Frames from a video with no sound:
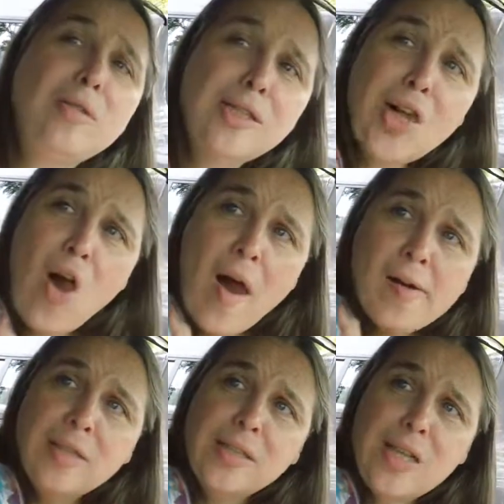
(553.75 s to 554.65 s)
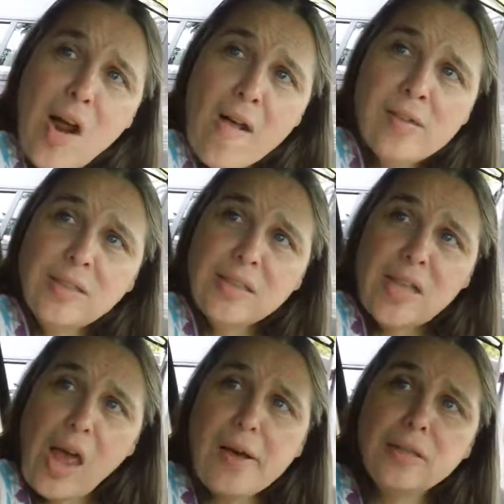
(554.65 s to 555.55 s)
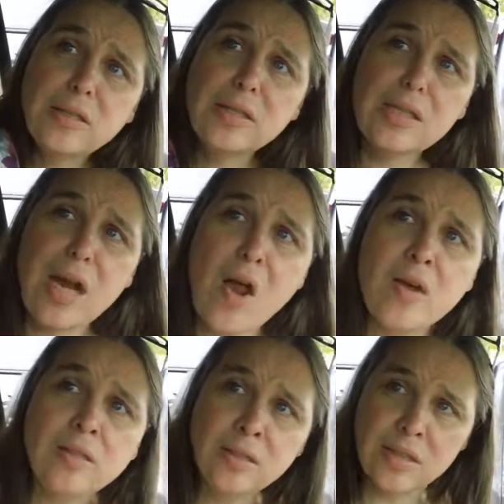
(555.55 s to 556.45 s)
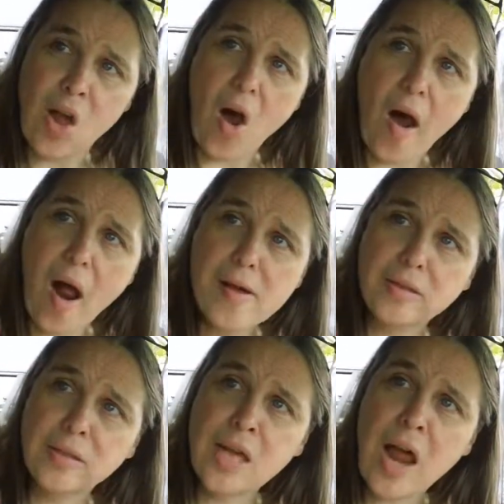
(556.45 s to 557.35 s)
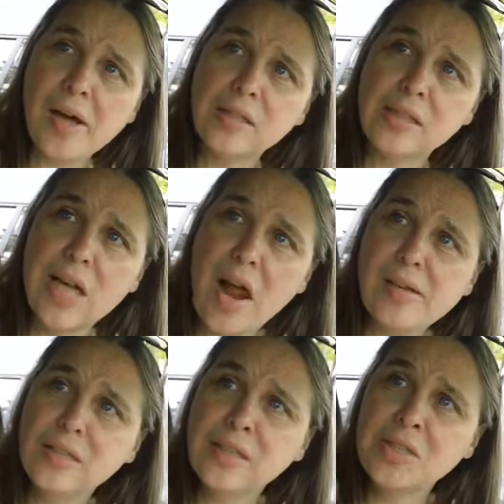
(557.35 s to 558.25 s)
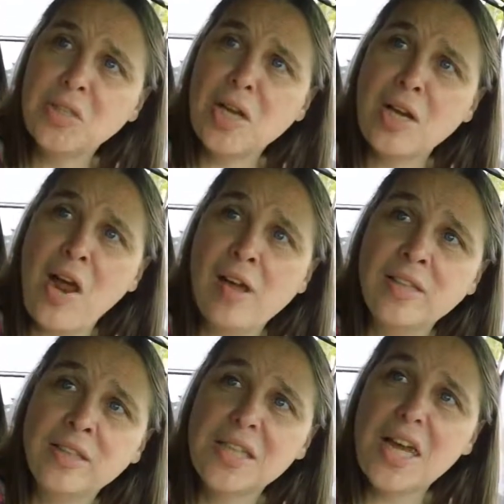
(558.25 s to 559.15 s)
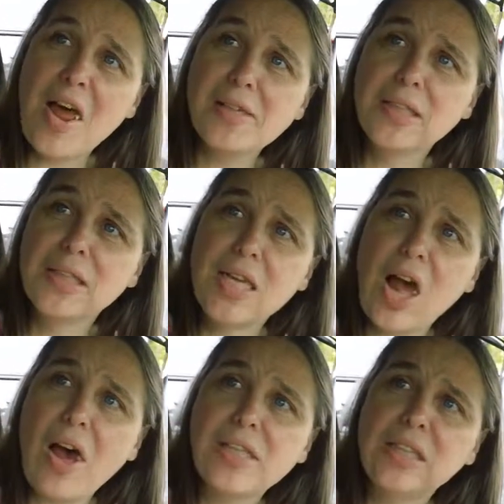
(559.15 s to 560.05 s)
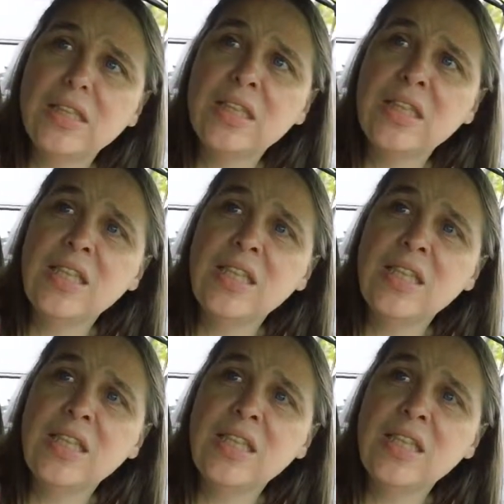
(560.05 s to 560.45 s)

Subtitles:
You would have screamed and jumped to the moon. I mean, they were literally all over me.